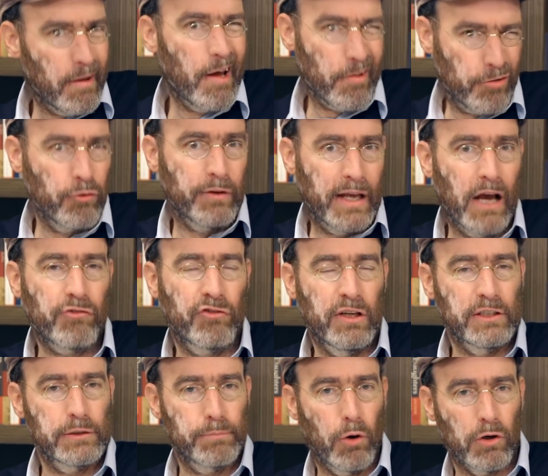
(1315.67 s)

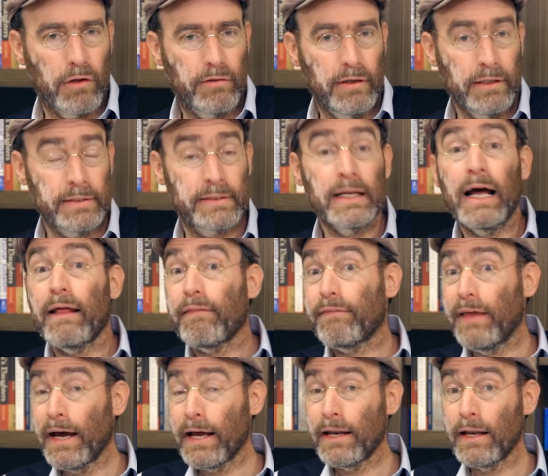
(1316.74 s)
ethno-nationalist politics,
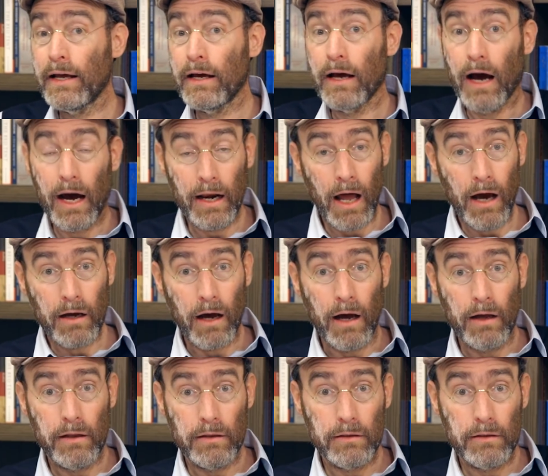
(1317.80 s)
than halacha.